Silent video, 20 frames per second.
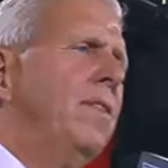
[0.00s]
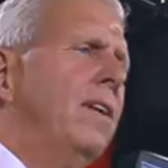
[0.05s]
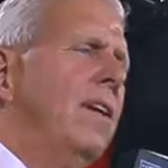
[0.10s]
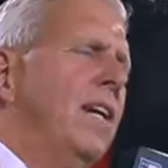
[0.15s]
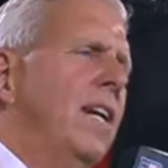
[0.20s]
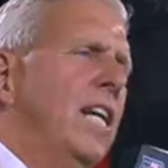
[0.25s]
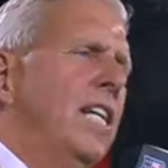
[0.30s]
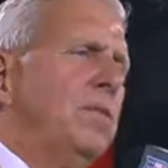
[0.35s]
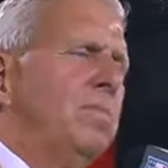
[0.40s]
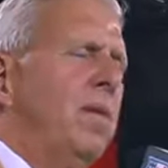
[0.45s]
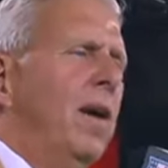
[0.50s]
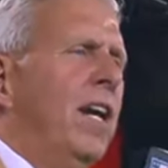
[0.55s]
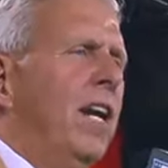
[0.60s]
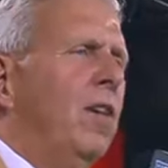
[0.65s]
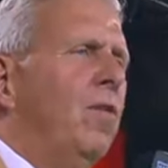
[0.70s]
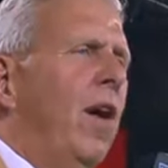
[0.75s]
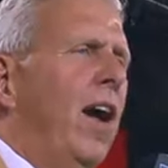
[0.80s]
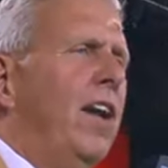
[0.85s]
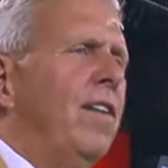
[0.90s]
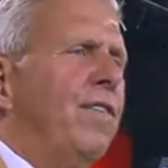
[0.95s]
He's been a
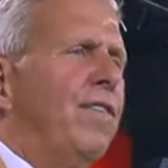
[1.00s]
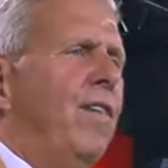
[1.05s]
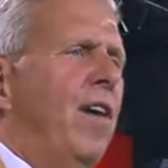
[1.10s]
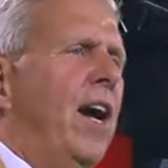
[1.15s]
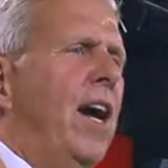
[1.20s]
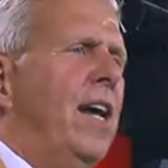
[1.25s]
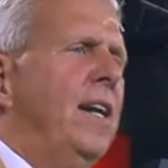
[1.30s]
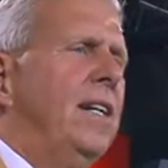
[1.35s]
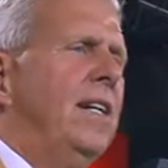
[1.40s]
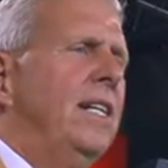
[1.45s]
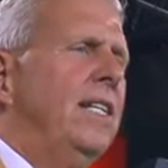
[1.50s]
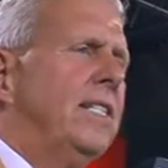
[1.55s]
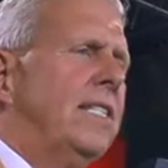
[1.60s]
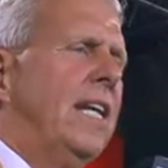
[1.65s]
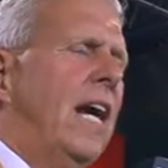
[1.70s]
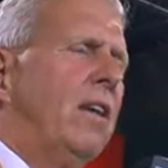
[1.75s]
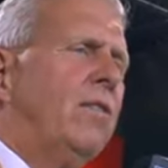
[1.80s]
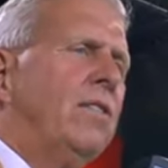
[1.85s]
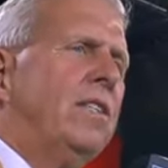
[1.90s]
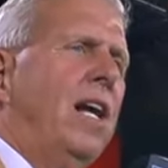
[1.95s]
great friend. His
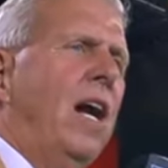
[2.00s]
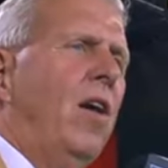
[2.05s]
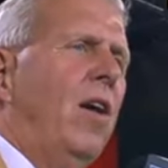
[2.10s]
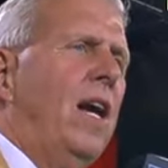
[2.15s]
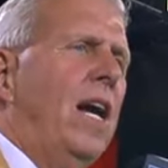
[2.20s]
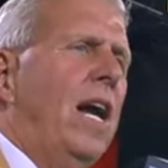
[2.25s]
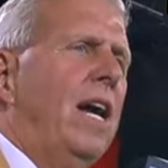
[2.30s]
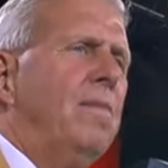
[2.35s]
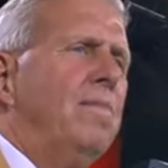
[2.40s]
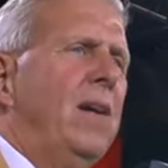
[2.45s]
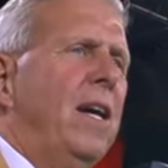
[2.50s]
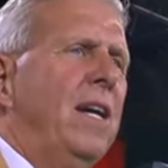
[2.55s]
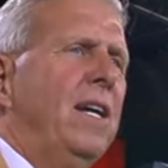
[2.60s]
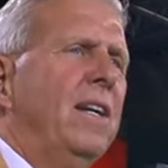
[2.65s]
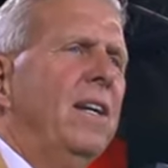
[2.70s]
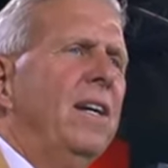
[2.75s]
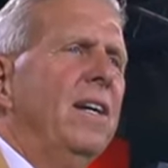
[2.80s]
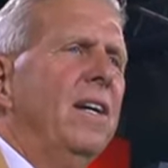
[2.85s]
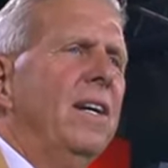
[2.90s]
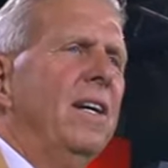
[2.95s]
secretary, Amy,
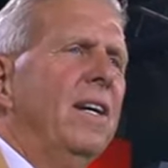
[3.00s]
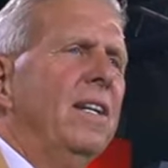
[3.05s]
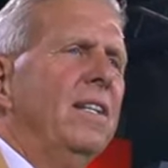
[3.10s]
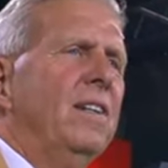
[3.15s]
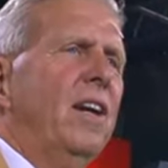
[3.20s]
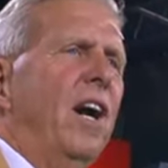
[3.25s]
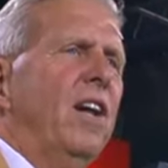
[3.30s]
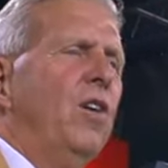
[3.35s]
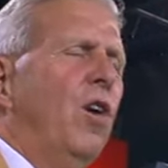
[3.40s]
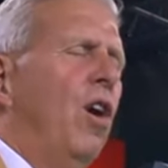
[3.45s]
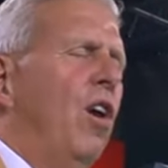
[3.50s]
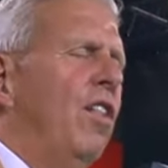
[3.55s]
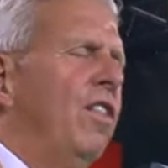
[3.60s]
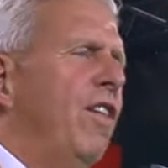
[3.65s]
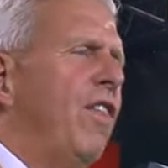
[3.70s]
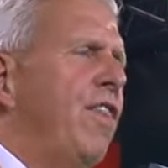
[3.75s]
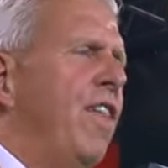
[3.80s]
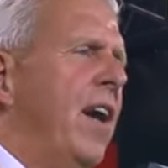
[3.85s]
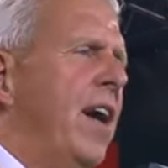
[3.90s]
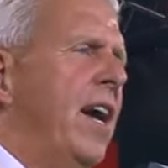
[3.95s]
done all the
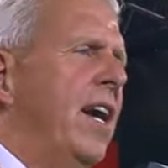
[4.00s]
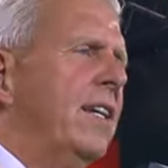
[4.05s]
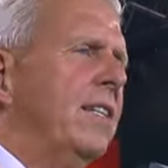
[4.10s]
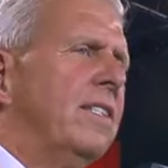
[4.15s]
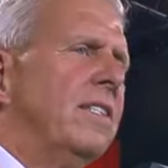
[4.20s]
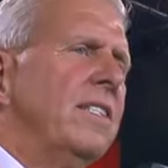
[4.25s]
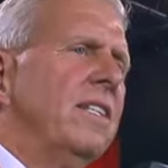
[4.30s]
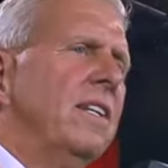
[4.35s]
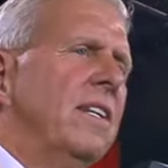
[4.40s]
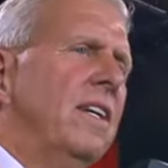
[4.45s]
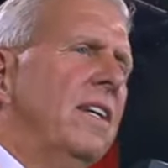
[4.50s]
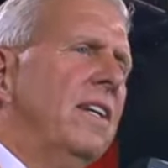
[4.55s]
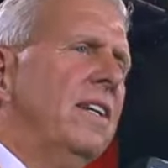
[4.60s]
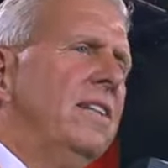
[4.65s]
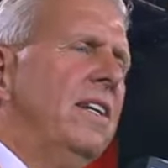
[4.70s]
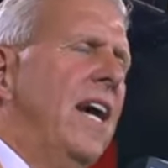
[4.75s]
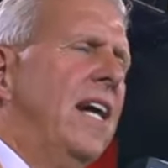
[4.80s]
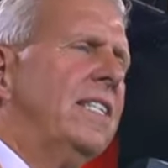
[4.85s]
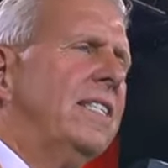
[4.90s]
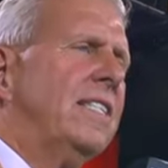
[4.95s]
things
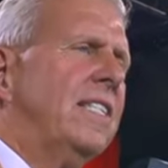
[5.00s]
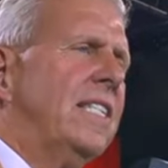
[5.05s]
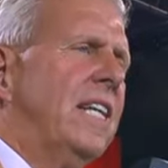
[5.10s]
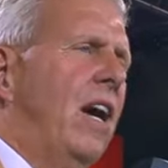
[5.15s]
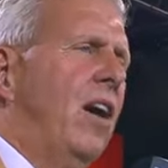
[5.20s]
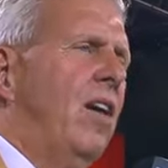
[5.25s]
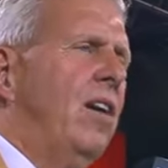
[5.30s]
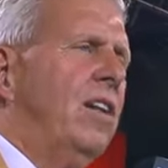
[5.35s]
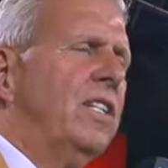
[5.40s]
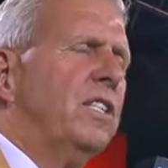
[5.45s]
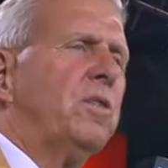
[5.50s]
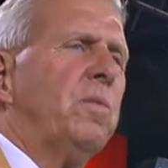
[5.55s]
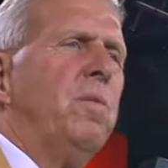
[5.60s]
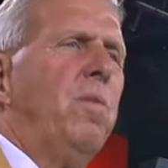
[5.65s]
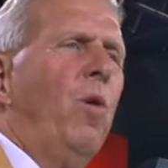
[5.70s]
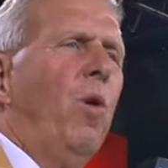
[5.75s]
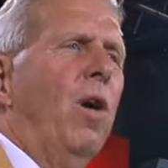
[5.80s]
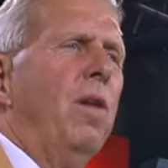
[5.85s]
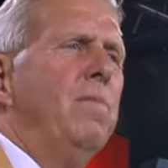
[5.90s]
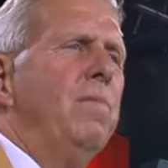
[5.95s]
necessary to
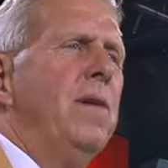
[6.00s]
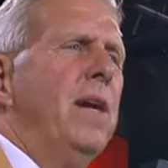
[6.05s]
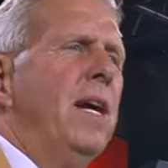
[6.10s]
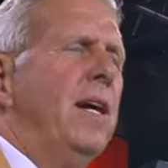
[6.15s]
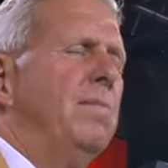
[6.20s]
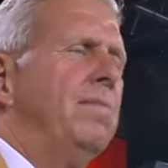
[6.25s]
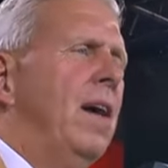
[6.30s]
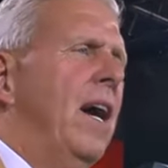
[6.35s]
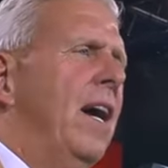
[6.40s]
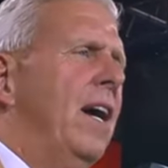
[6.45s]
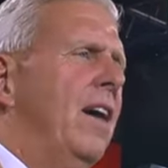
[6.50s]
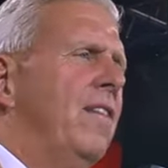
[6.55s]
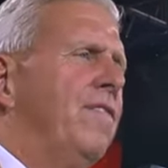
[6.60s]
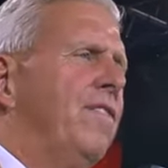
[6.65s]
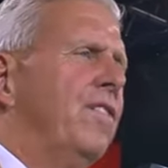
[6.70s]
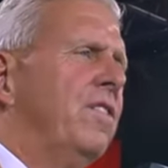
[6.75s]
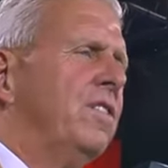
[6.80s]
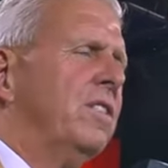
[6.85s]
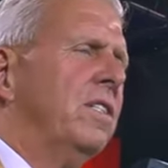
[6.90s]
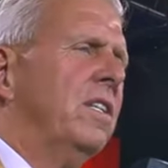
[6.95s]
support me and my
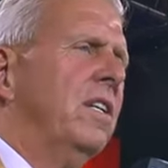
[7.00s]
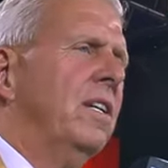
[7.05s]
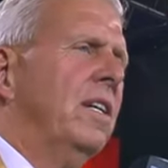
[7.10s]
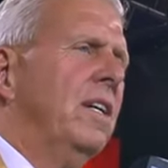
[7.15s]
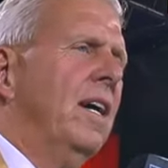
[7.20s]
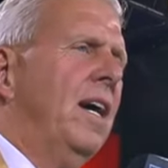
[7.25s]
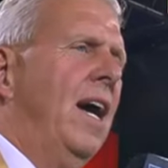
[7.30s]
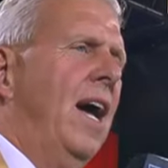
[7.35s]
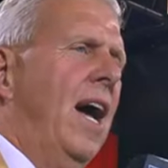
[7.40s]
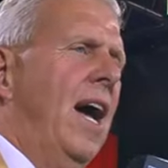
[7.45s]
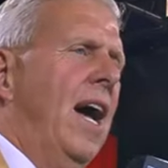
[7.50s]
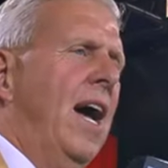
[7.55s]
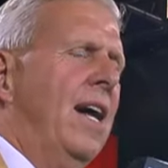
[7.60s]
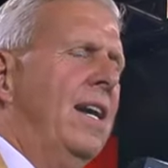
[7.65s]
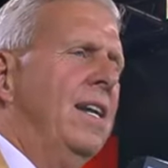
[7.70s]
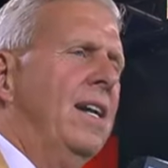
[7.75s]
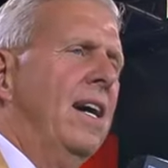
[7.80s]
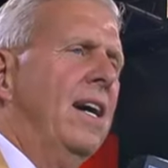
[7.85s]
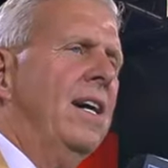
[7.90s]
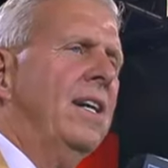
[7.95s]
efforts, and
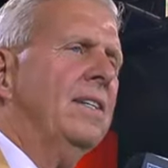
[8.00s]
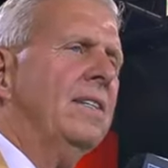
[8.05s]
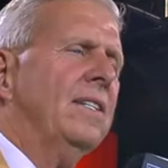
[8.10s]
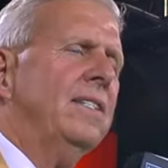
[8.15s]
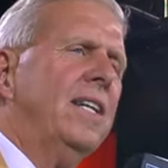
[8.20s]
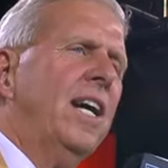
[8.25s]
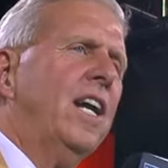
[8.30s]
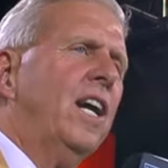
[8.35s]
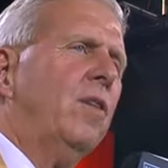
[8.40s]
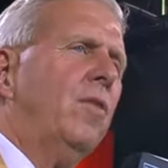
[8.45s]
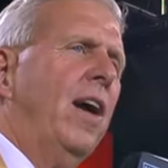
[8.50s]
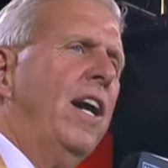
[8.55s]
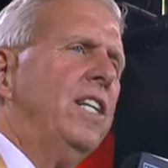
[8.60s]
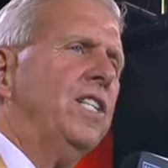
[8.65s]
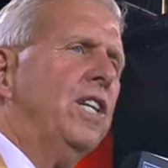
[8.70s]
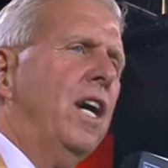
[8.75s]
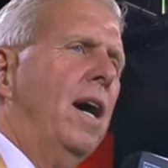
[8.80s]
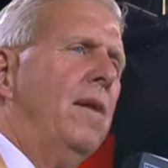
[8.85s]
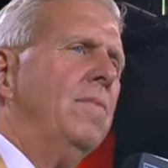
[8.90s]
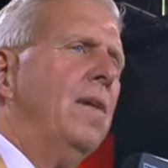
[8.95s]
did a great
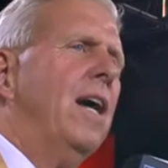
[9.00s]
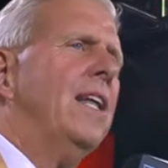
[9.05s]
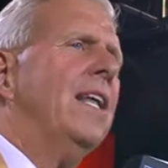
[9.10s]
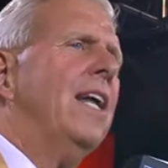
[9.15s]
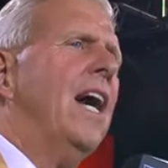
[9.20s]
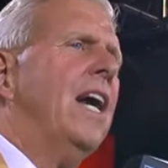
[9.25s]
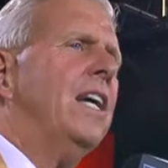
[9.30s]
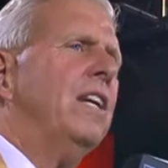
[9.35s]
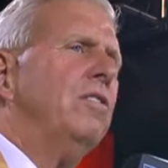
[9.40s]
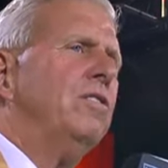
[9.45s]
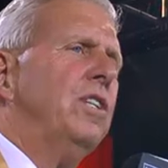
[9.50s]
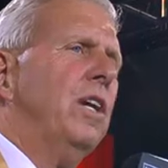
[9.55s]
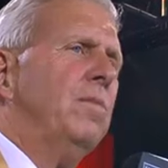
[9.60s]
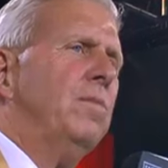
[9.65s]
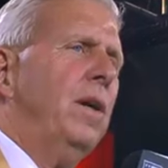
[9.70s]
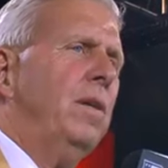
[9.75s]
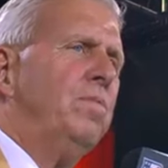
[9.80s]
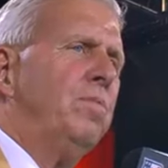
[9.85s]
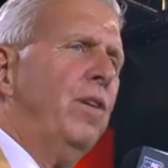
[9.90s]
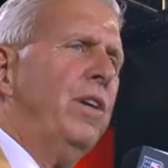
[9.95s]
job. I thank you, Jimmy.
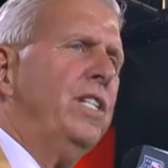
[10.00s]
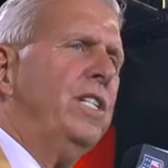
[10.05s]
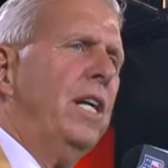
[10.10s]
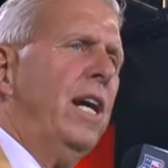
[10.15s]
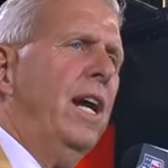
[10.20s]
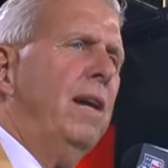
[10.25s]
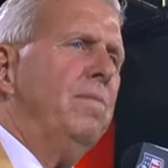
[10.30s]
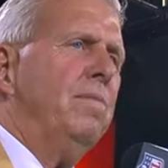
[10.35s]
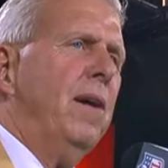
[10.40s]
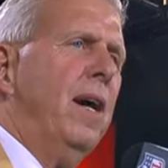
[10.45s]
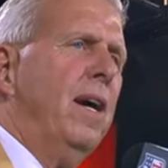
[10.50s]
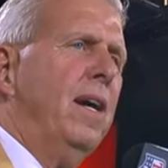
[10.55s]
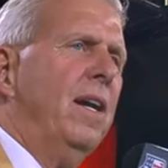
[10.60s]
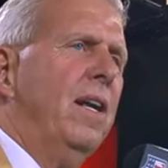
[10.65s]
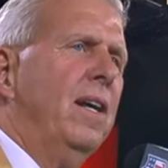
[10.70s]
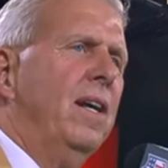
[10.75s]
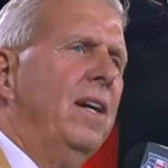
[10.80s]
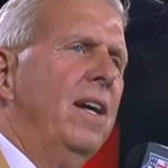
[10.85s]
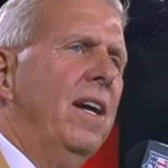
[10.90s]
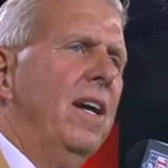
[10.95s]
Appreciate it, man.
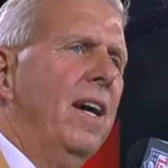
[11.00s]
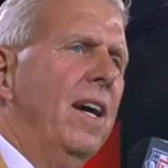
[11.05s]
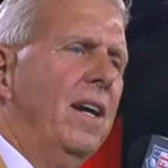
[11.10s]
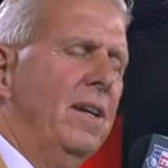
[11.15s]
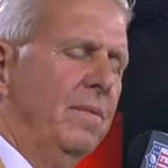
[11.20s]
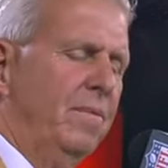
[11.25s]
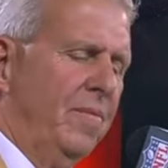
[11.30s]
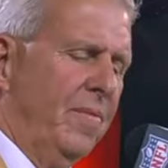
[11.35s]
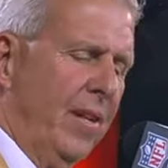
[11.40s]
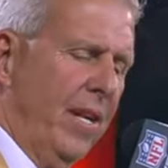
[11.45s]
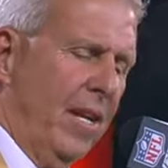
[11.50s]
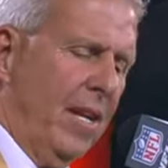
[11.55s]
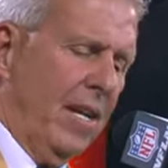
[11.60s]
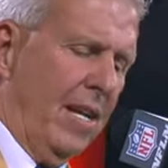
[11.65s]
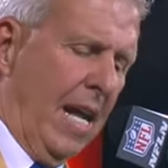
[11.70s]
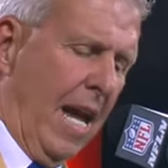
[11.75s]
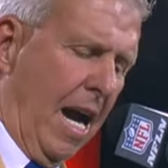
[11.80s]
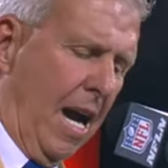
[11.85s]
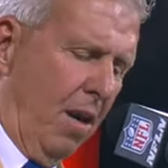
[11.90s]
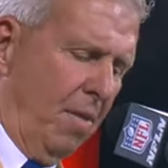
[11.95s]

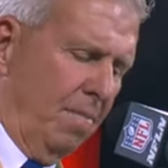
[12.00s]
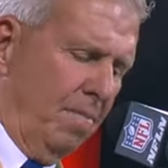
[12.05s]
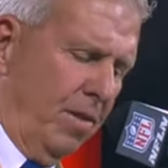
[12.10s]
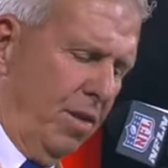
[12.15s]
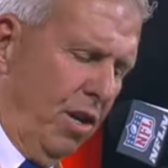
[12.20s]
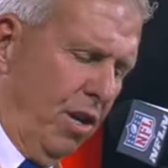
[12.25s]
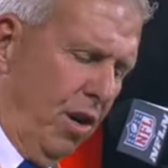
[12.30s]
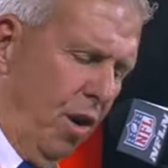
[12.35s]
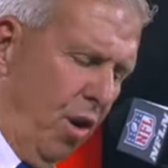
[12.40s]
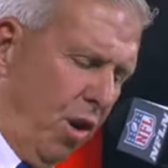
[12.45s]
Now, you know, a